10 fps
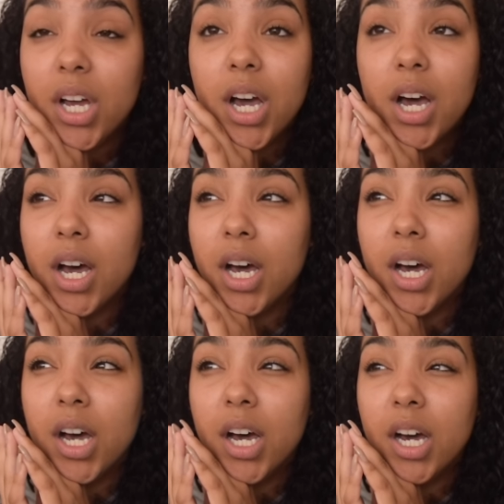
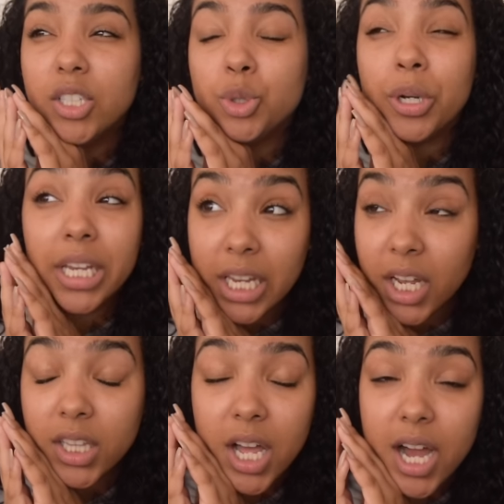Uh, drinking
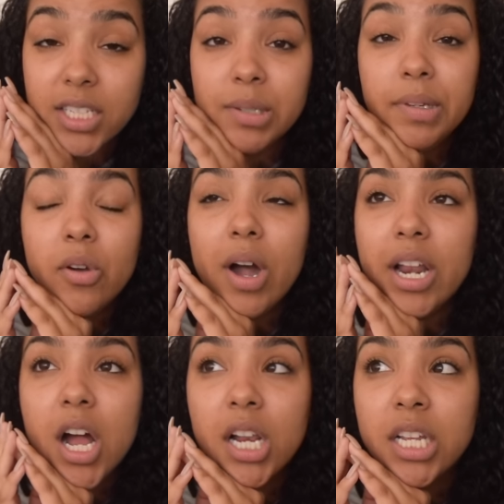a lot, to be
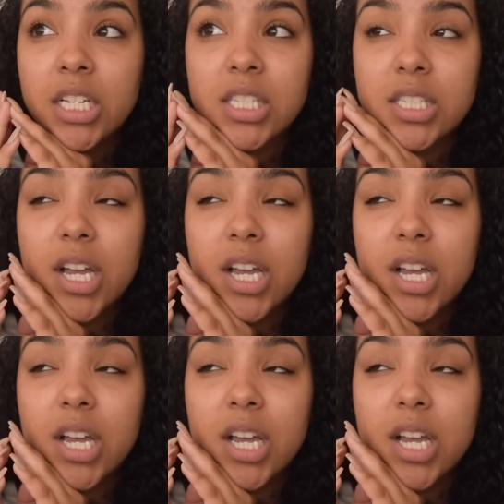quite honest.